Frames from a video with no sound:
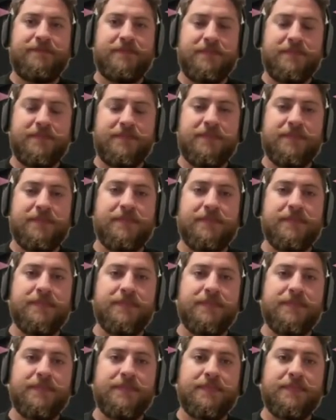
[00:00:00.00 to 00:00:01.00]

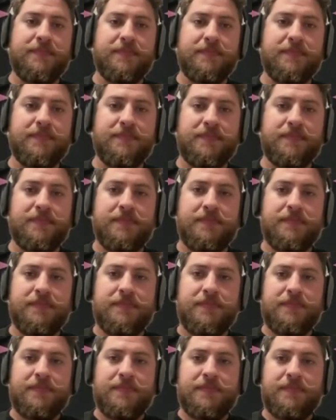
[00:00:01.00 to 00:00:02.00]

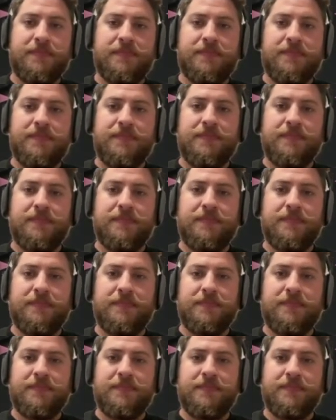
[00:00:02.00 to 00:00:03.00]

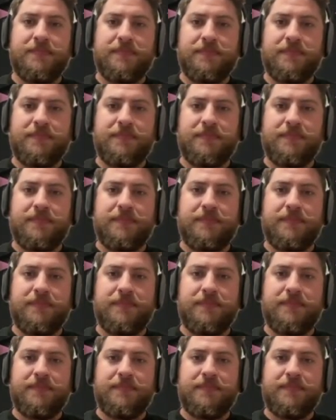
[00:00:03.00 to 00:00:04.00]

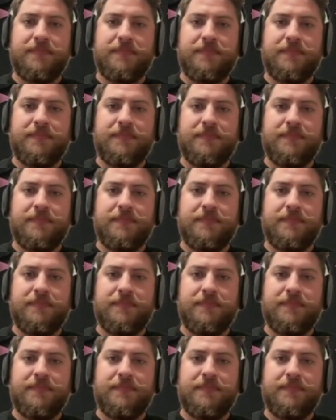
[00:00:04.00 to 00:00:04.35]
No words are spoken by the person on screen.